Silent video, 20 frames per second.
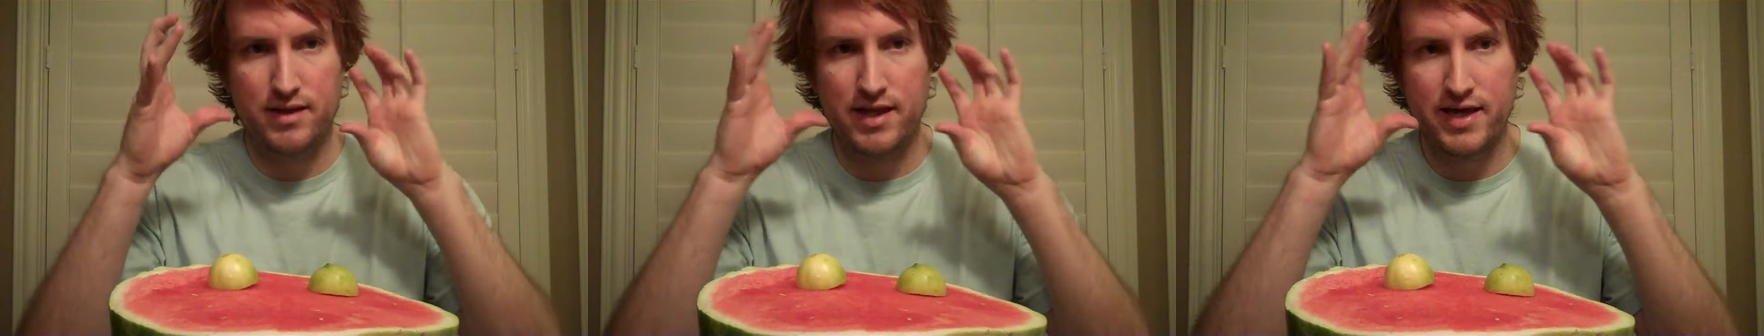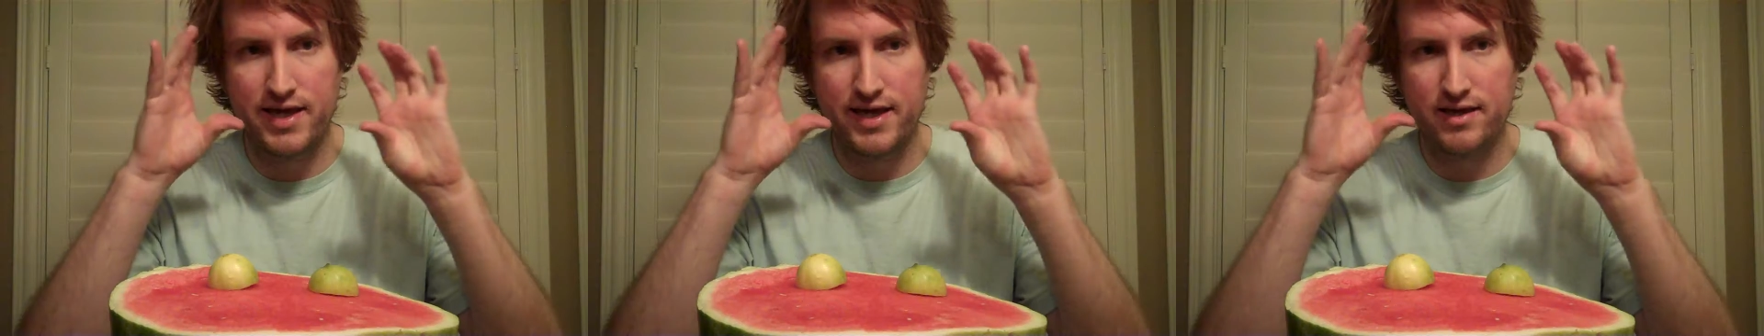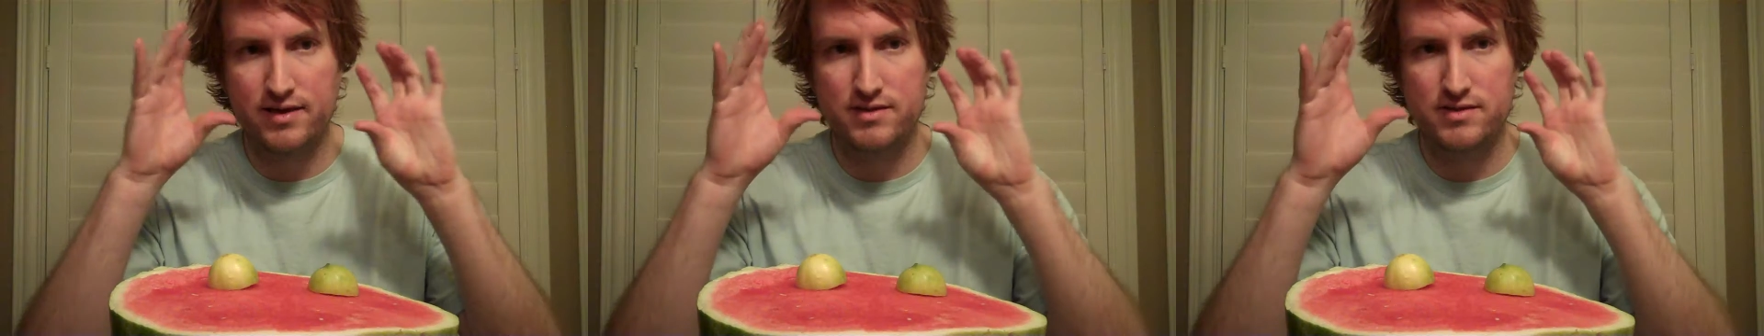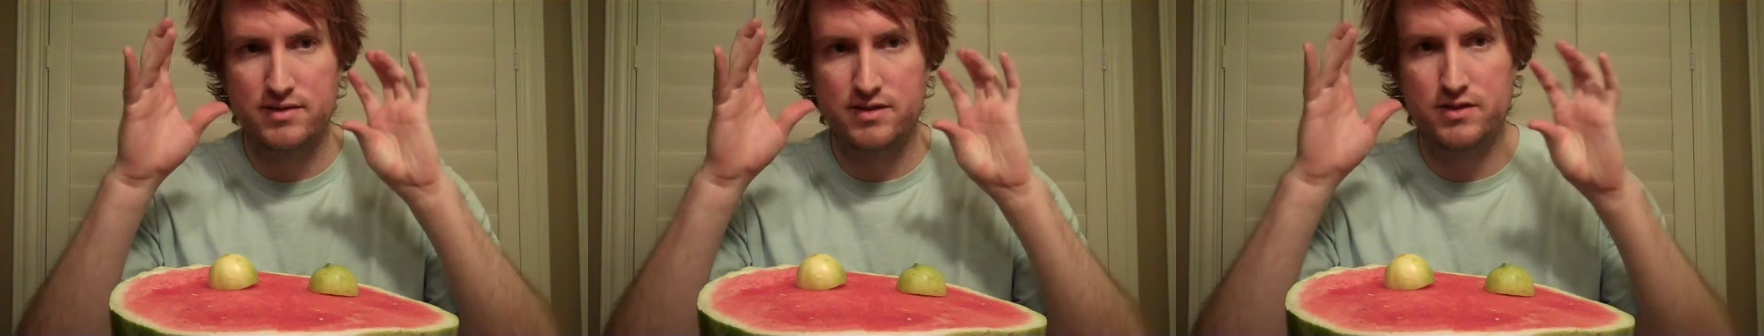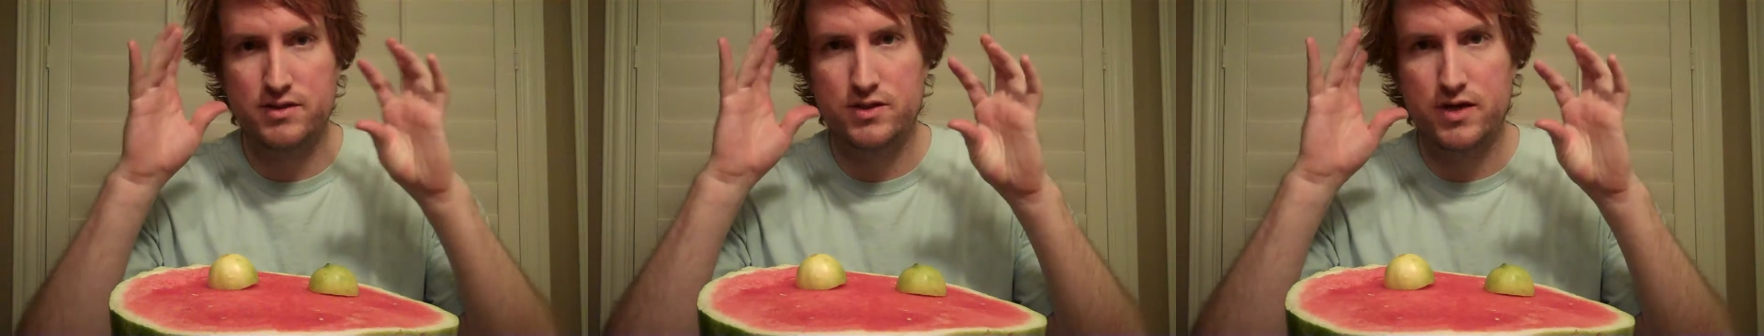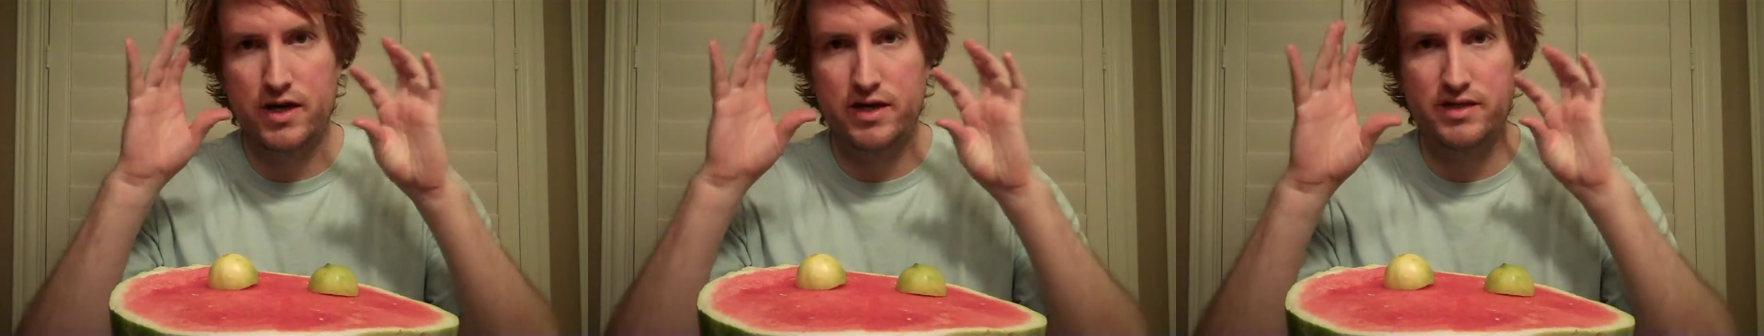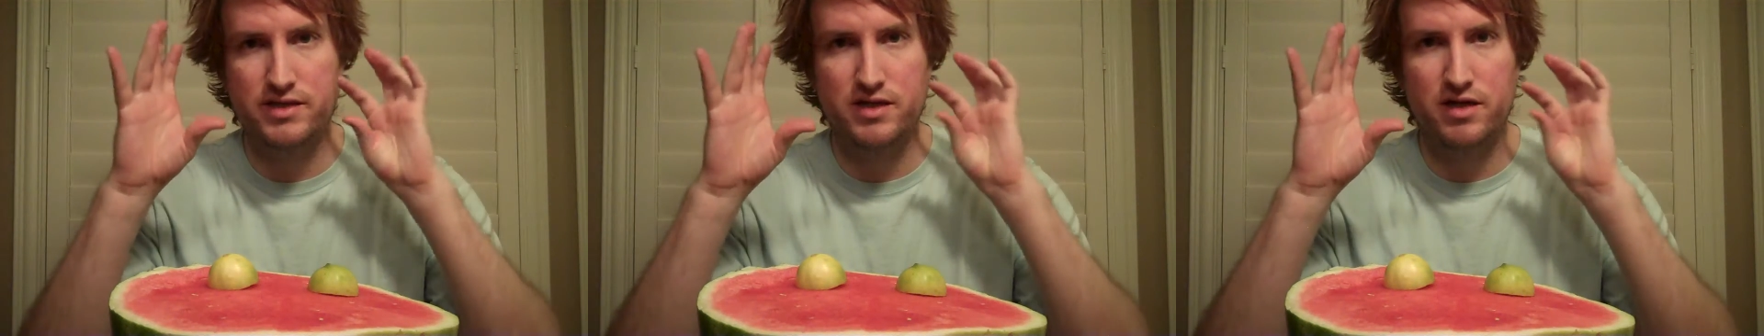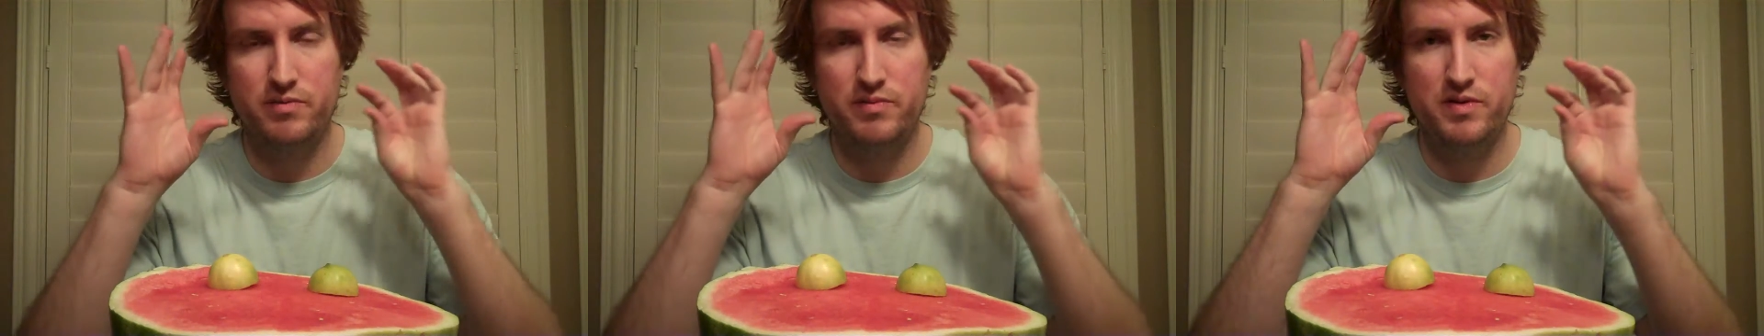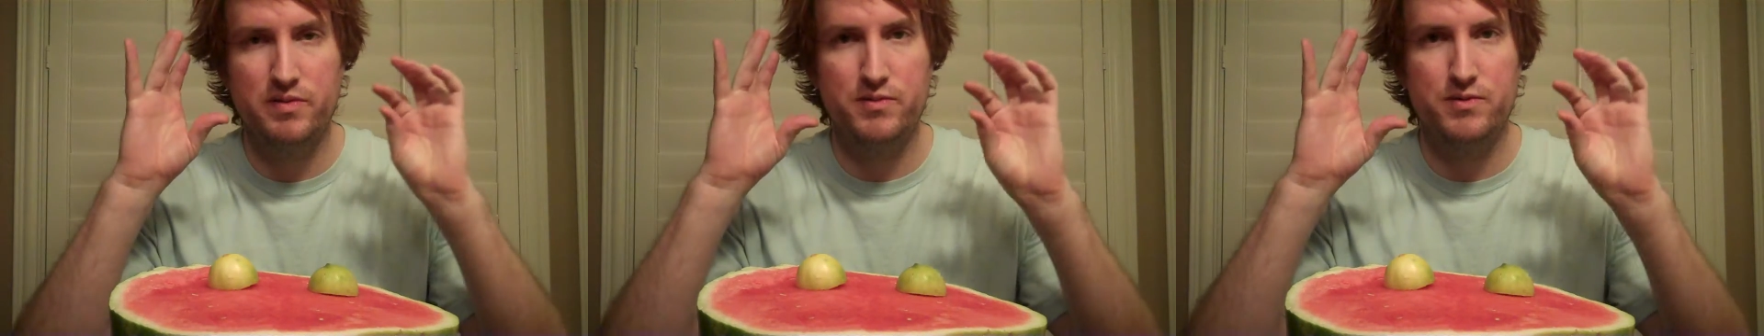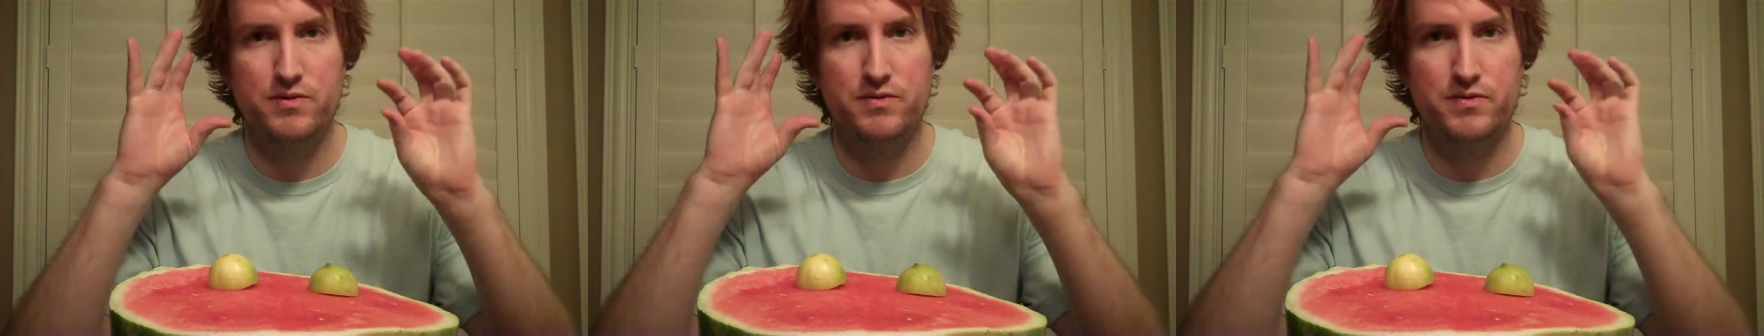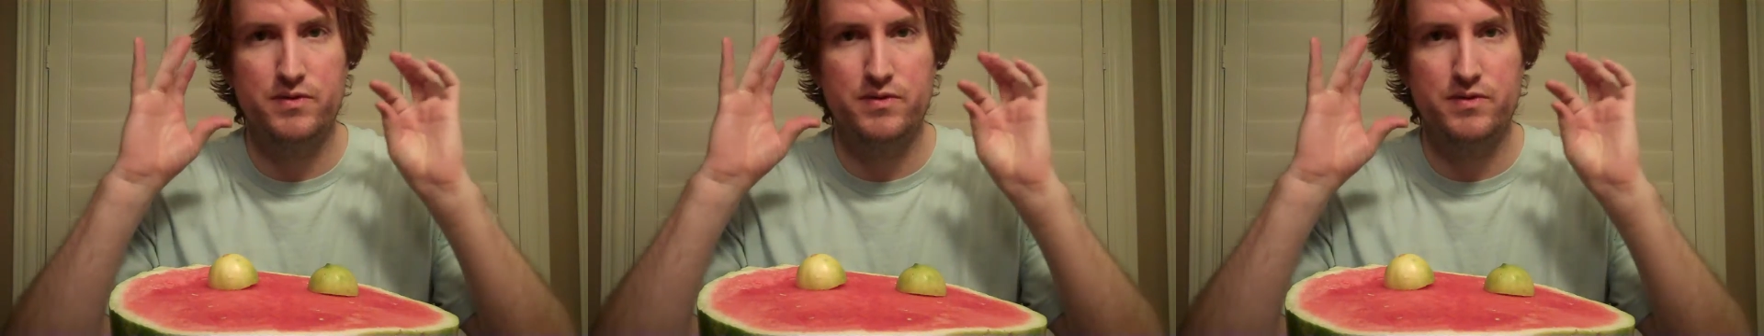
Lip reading: like to try to tell people,